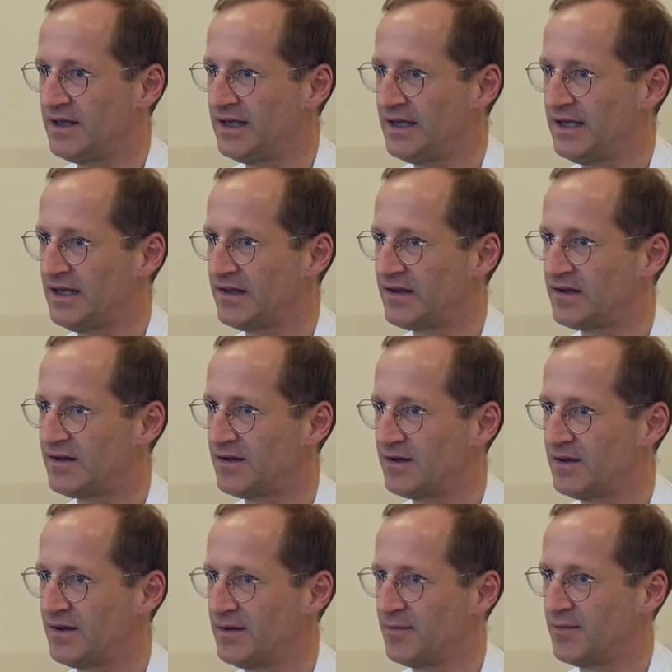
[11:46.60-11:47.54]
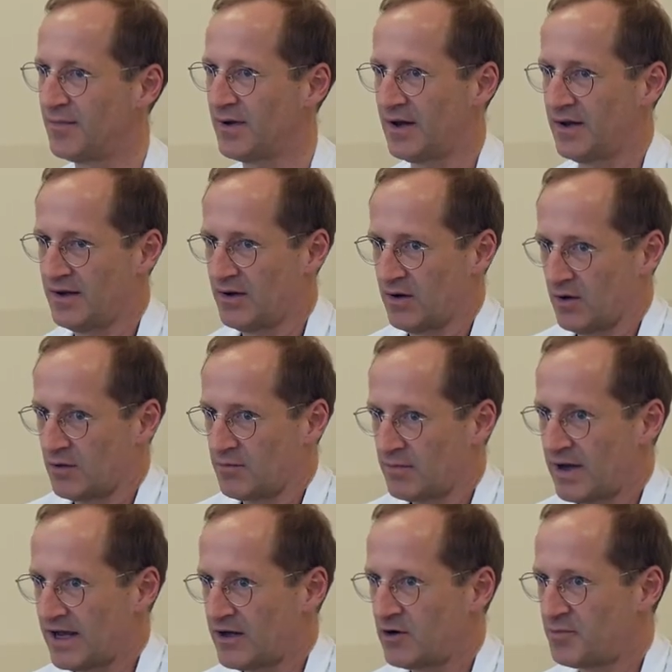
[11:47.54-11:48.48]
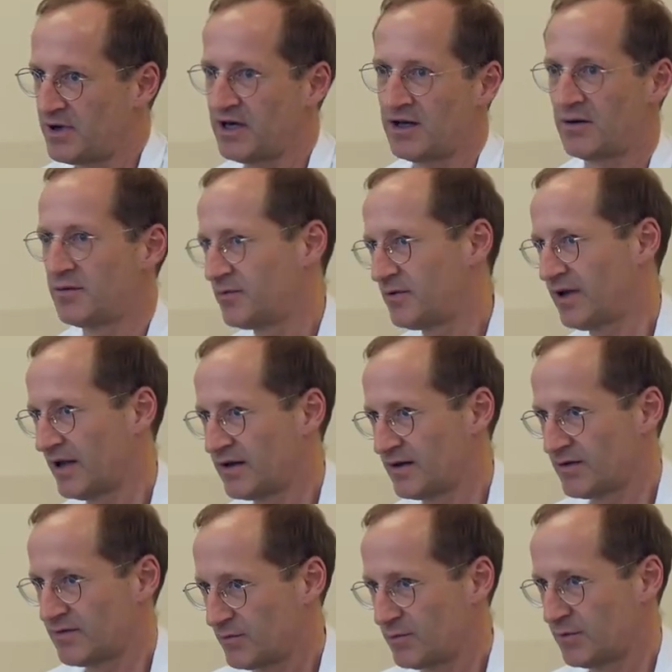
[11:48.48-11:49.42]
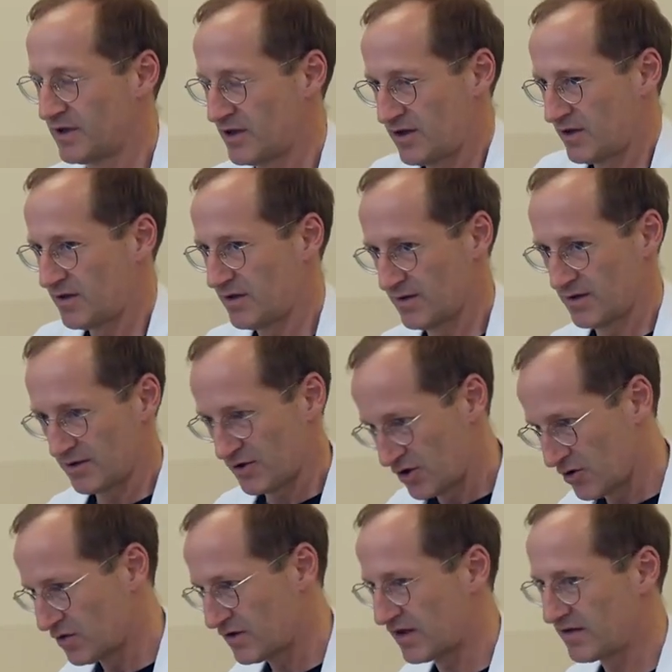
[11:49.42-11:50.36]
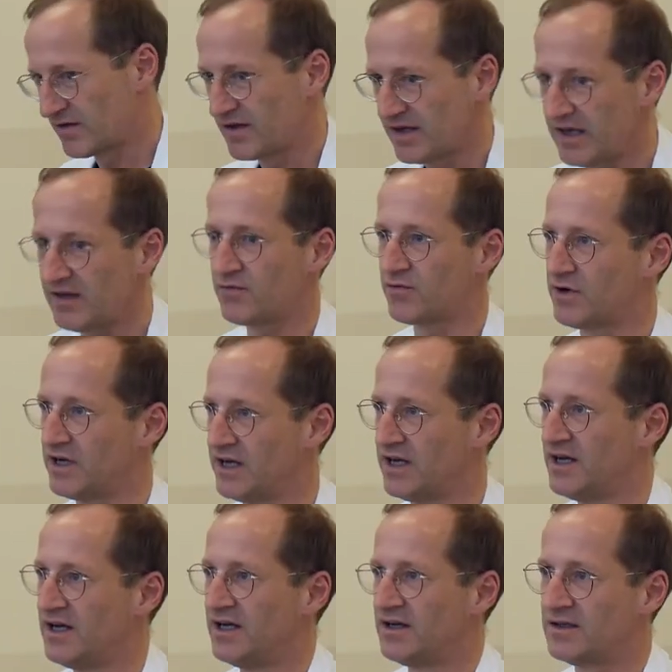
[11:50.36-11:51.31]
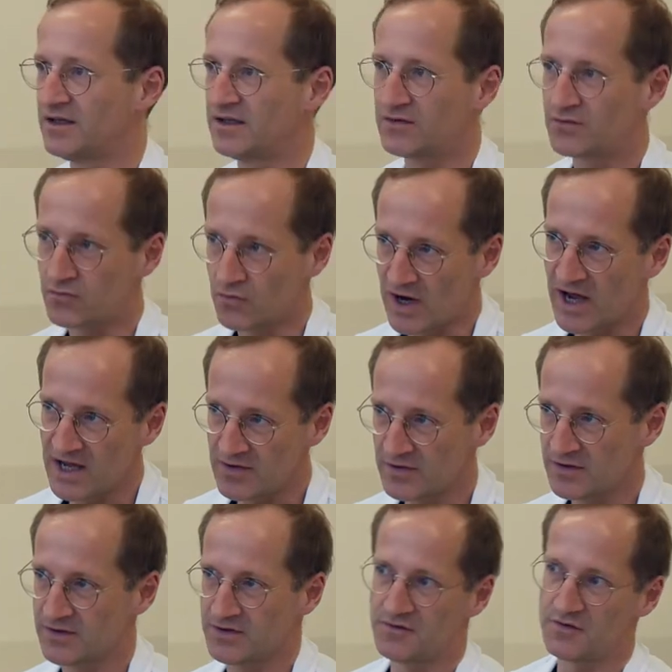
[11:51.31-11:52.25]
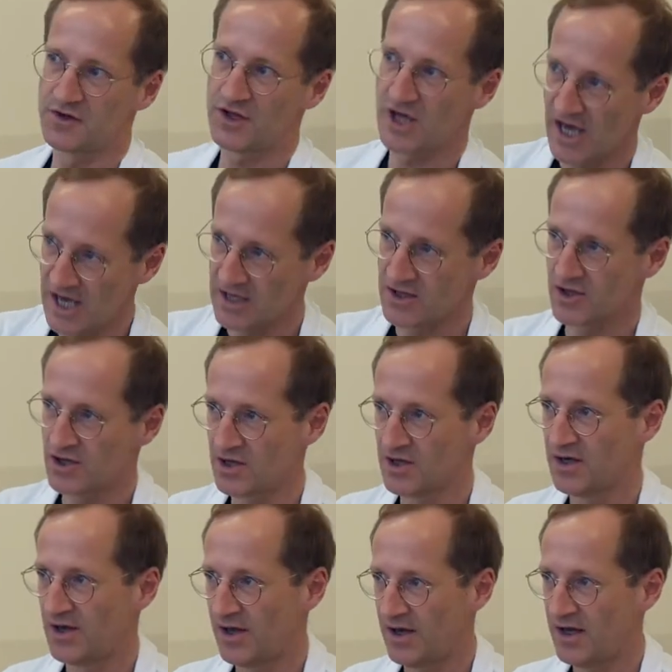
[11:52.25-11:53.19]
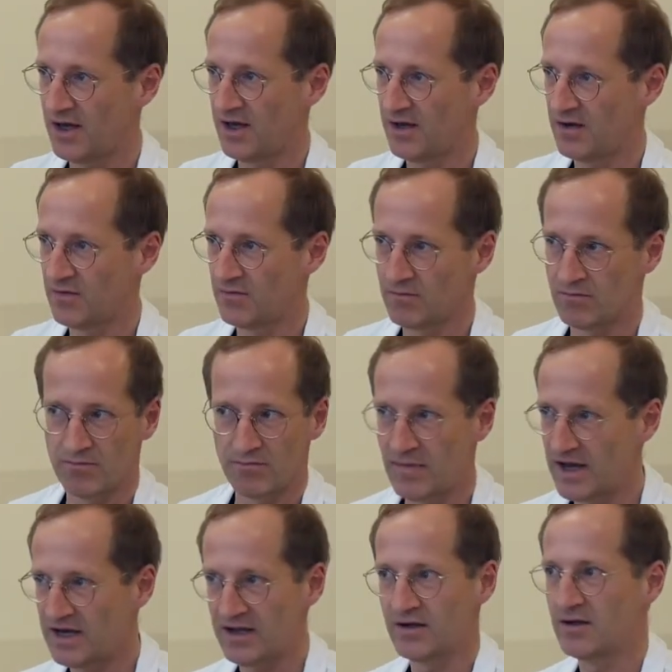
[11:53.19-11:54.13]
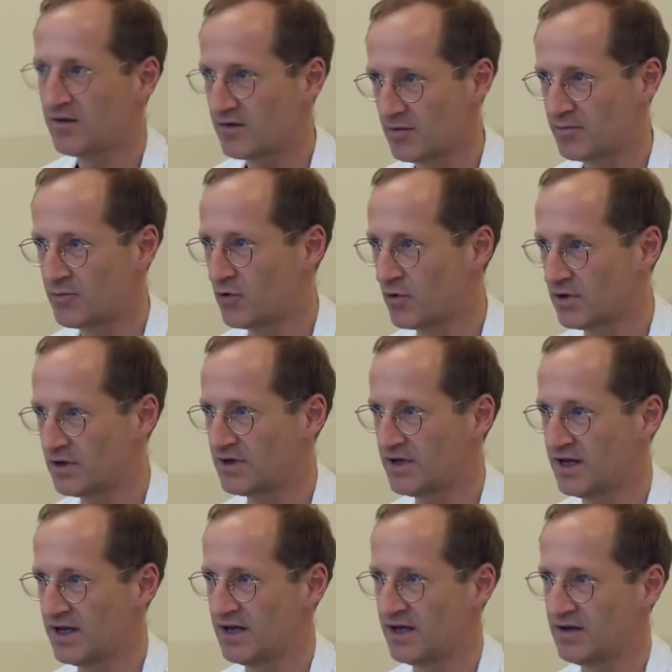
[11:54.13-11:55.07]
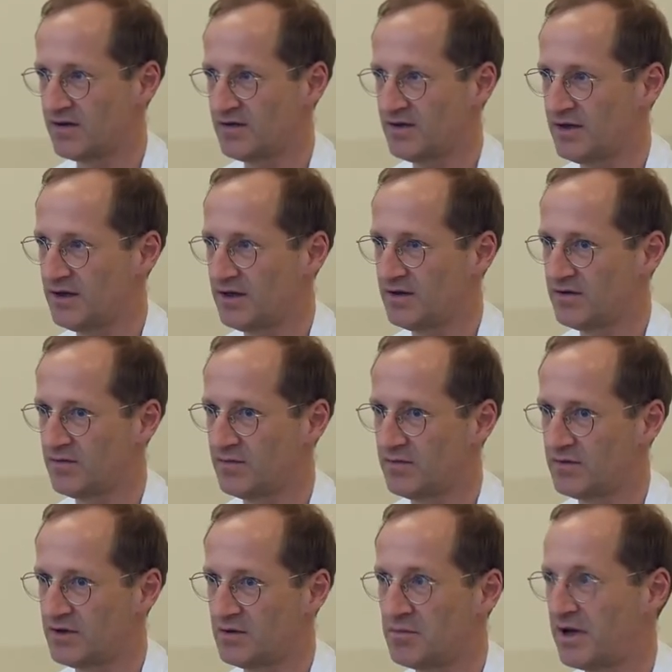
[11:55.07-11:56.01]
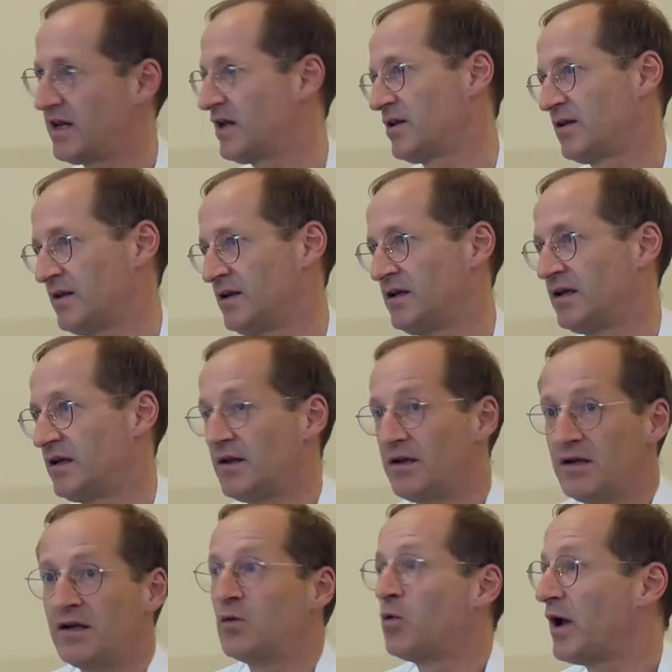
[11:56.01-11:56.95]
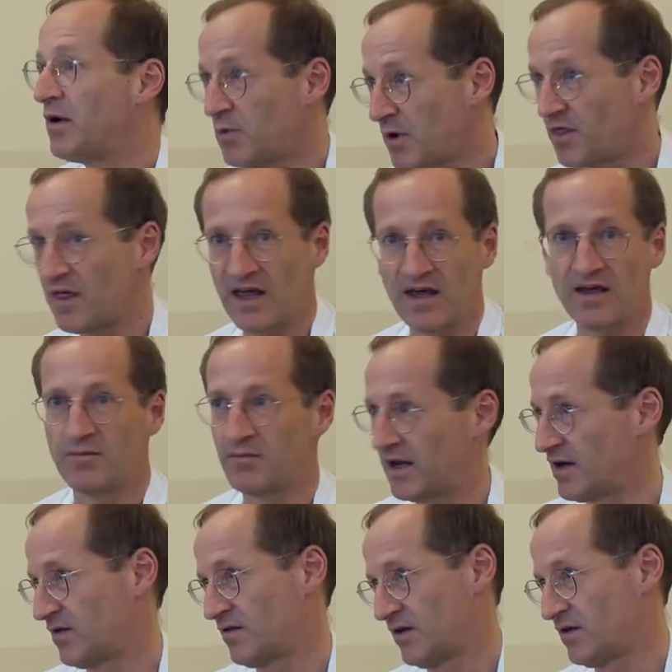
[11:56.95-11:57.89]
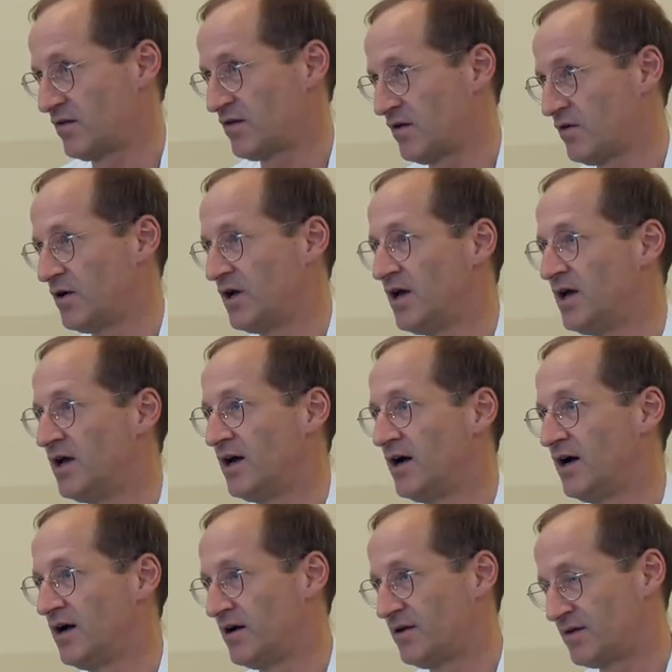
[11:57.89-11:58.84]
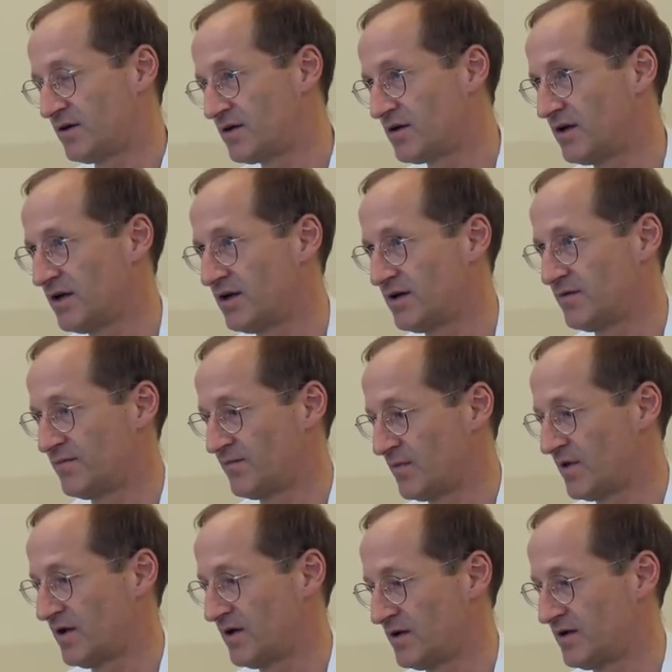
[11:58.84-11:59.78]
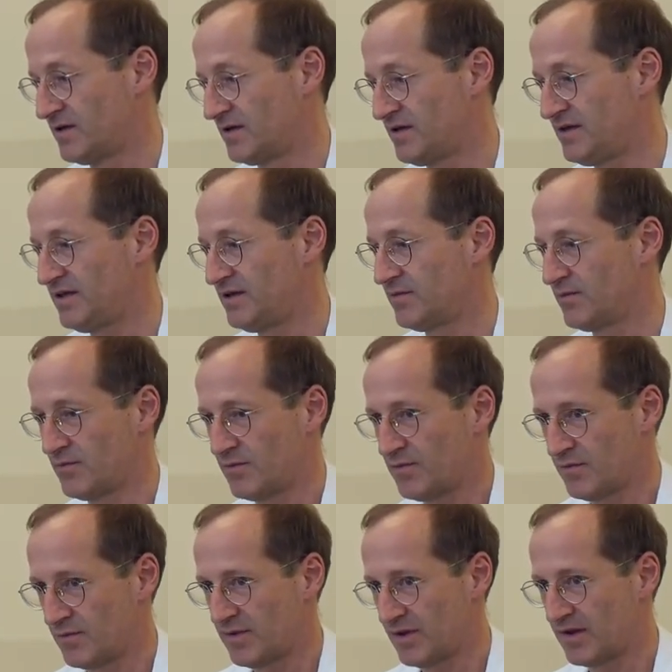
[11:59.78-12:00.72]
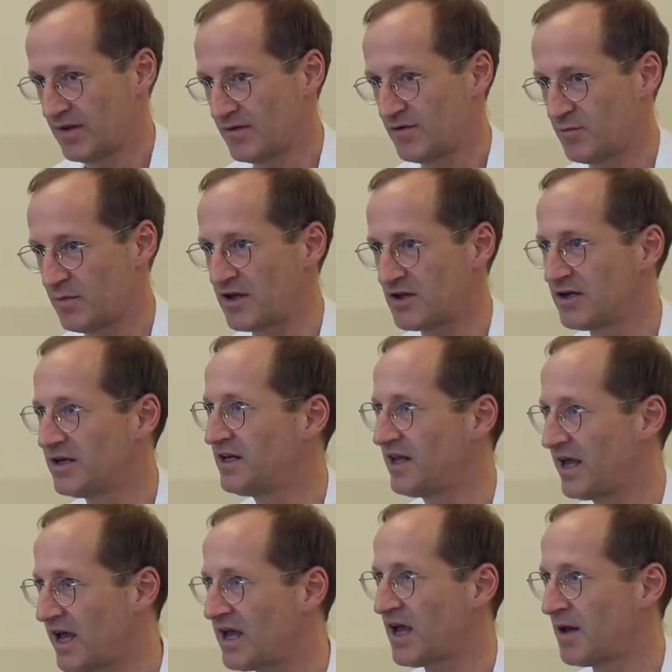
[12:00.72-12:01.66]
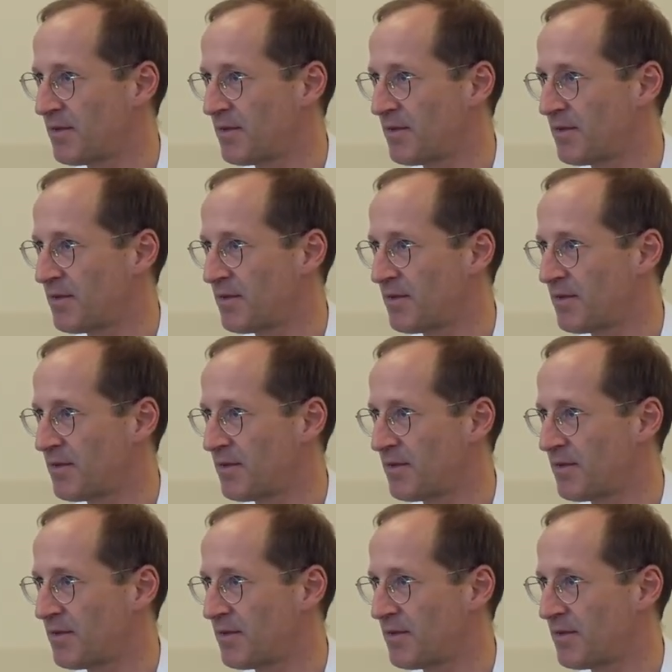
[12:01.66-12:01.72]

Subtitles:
Is, on my opinion, and which shows us the history, the drivers of change in medical support and in the medical, in the way we think in medicine. So especially the